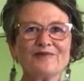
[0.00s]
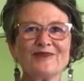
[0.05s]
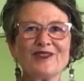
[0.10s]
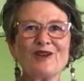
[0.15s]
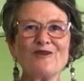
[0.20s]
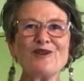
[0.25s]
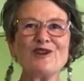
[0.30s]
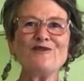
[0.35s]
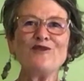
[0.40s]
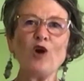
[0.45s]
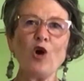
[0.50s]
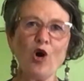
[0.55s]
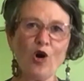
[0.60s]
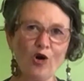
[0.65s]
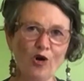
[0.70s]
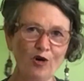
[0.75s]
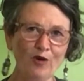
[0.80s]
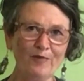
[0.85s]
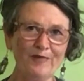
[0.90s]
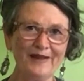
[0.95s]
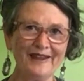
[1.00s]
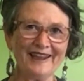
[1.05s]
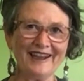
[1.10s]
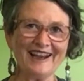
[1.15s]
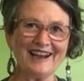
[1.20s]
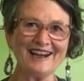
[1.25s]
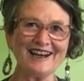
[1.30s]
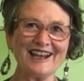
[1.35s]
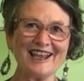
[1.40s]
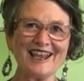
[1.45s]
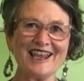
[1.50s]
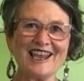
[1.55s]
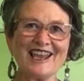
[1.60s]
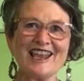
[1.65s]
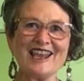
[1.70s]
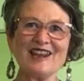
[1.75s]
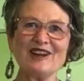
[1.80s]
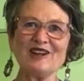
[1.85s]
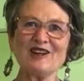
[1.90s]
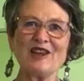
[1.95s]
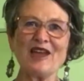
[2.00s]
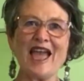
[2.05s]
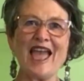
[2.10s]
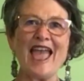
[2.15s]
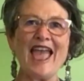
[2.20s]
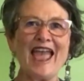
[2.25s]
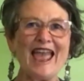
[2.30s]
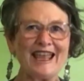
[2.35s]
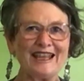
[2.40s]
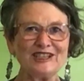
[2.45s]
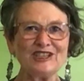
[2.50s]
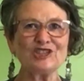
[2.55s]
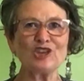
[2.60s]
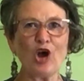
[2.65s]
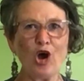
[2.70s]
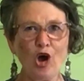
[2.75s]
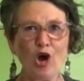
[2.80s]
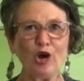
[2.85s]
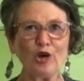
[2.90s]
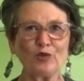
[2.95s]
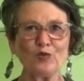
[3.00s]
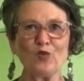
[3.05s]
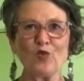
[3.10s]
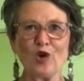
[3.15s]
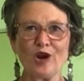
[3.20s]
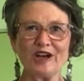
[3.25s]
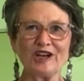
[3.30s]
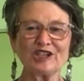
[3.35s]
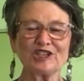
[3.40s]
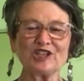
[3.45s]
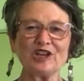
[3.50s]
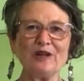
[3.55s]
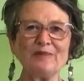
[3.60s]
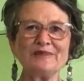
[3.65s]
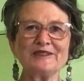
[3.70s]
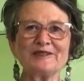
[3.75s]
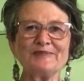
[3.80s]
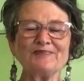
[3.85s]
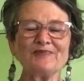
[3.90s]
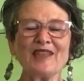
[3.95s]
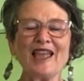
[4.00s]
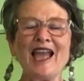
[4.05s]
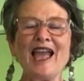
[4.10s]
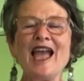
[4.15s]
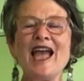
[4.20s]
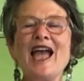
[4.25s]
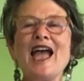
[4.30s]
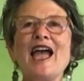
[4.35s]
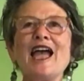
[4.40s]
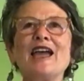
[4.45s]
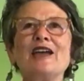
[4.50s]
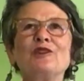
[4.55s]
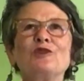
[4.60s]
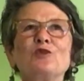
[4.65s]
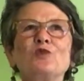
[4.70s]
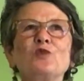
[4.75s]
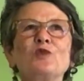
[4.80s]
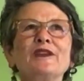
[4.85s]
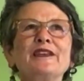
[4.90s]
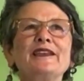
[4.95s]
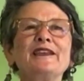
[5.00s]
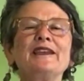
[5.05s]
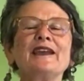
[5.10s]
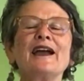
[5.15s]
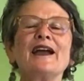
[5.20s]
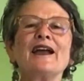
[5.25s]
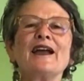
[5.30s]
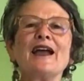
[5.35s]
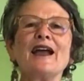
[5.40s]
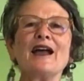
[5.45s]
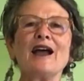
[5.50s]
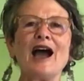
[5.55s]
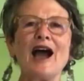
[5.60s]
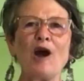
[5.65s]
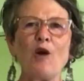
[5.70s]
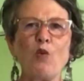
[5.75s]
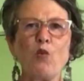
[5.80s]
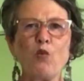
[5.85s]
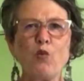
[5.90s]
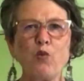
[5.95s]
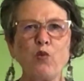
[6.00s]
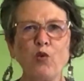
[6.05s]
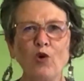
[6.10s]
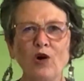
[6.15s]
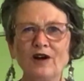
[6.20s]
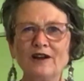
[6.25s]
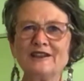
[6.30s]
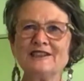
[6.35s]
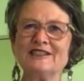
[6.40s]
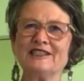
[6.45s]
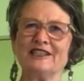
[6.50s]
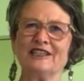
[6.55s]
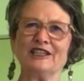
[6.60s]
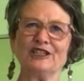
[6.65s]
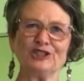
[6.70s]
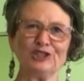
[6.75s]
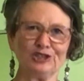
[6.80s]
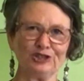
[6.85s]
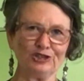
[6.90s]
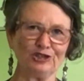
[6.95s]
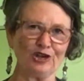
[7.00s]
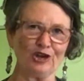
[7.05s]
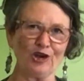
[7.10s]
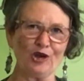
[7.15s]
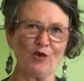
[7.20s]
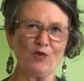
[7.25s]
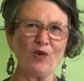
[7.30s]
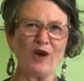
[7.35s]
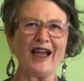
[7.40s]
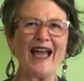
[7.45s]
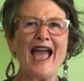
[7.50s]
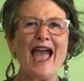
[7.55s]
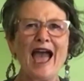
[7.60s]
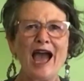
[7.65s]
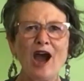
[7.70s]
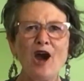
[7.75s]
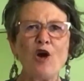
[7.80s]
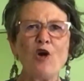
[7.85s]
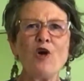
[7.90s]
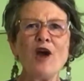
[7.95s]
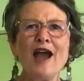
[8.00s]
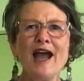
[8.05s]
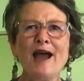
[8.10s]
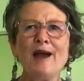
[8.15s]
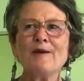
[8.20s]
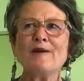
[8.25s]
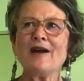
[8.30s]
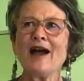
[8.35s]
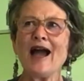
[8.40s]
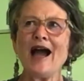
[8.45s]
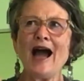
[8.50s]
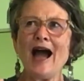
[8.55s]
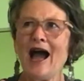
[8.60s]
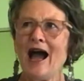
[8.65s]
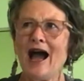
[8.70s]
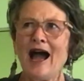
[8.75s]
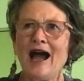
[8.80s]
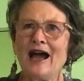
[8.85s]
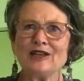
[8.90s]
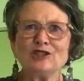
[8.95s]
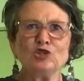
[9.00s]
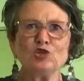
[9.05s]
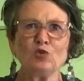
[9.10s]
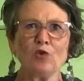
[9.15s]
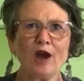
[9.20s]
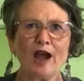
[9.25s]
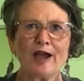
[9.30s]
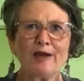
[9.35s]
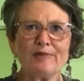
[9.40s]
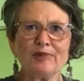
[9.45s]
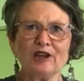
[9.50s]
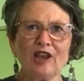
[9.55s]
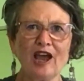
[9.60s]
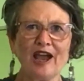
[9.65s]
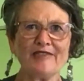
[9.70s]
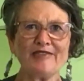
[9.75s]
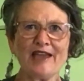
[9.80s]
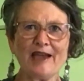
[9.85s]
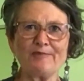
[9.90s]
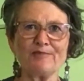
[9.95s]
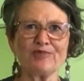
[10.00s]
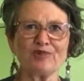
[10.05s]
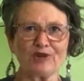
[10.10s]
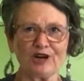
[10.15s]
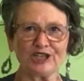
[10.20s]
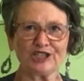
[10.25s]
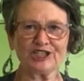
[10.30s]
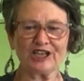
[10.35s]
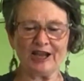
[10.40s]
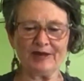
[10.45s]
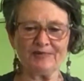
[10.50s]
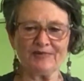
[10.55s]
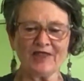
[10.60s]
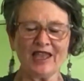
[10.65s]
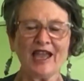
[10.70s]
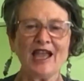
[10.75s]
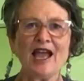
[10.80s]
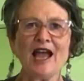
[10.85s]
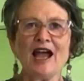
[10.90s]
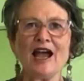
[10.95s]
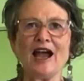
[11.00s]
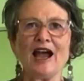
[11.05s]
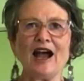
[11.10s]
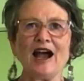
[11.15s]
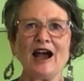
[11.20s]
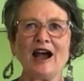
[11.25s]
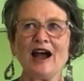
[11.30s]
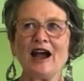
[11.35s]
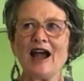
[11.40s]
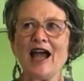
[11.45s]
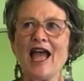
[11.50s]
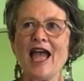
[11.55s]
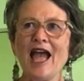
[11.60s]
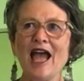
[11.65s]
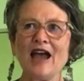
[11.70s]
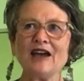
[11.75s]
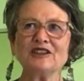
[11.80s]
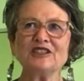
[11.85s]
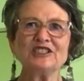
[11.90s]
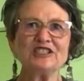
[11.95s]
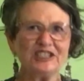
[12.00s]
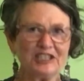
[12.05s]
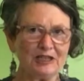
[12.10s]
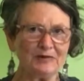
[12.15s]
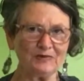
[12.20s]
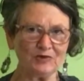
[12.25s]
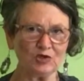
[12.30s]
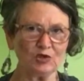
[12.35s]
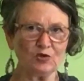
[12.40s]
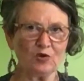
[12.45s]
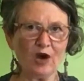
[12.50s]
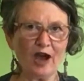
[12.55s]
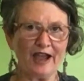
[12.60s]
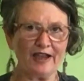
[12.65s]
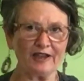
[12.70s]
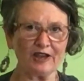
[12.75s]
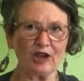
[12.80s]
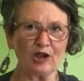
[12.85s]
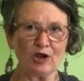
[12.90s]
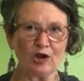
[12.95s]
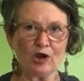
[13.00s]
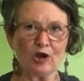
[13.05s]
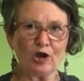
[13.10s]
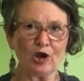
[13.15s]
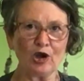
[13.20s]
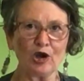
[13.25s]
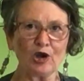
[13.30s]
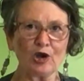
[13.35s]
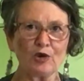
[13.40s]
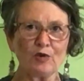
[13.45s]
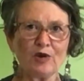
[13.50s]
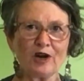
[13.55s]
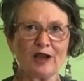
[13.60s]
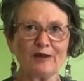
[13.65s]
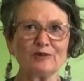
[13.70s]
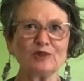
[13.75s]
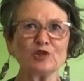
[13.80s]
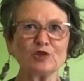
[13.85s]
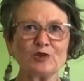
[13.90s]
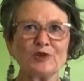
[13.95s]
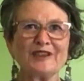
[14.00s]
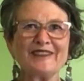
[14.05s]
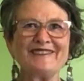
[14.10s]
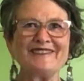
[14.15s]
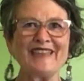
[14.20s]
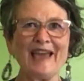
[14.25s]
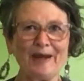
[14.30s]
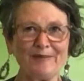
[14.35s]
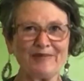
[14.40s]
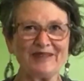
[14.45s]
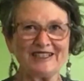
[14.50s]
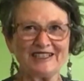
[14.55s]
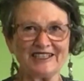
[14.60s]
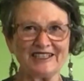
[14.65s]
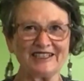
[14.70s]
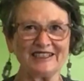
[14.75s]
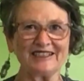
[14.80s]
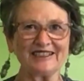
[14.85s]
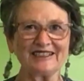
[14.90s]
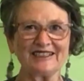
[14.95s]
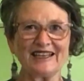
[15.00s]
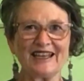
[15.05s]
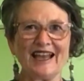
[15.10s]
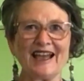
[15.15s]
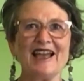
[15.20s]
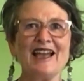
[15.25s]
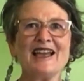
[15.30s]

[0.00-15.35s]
We've all been in hands-on workshops and we are wanting to know, well, how hard do I apply that pressure? How deep do I go when I'm doing that particular